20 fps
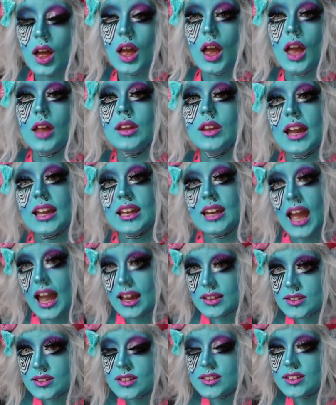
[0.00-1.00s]
And like an
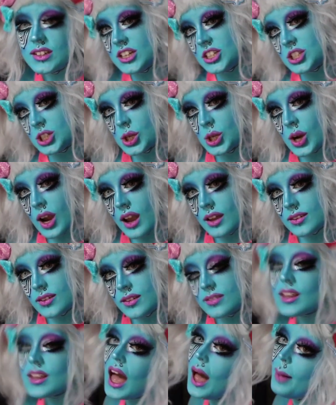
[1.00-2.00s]
existential
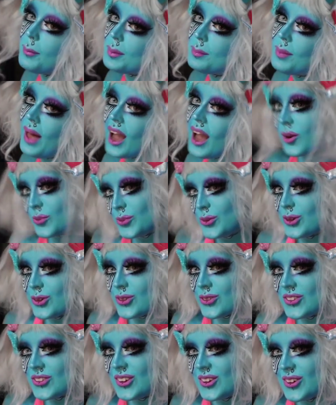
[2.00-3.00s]
crisis, I'll be back real
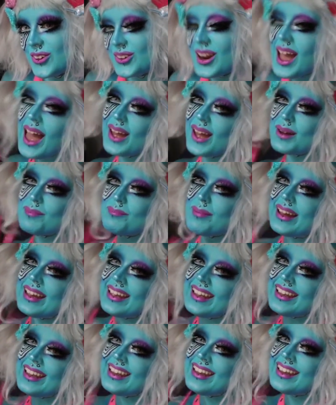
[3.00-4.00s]
soon.
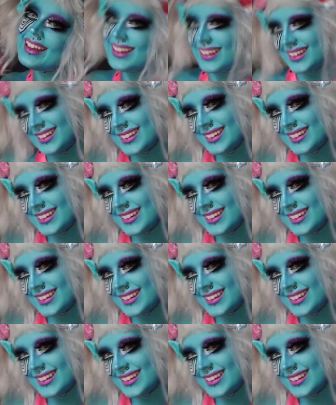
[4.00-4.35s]
Bye!